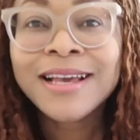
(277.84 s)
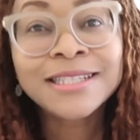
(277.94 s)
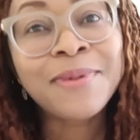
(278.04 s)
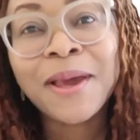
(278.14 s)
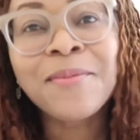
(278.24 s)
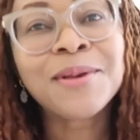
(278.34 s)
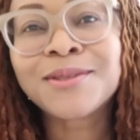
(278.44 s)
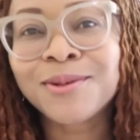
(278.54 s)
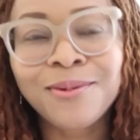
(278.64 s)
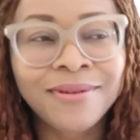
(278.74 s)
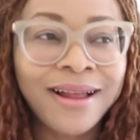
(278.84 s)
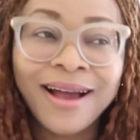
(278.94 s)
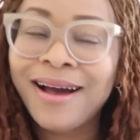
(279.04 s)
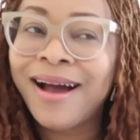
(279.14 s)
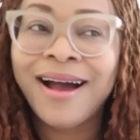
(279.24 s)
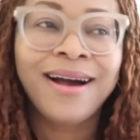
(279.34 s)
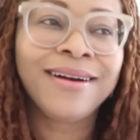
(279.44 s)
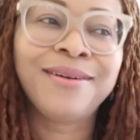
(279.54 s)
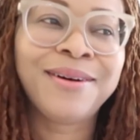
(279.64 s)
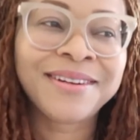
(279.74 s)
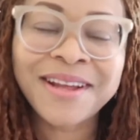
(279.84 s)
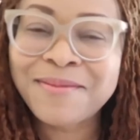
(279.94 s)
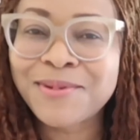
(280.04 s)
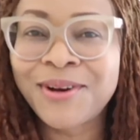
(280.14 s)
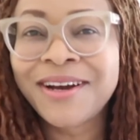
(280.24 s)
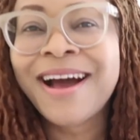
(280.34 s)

it's making me so ah, ah god, I'm just,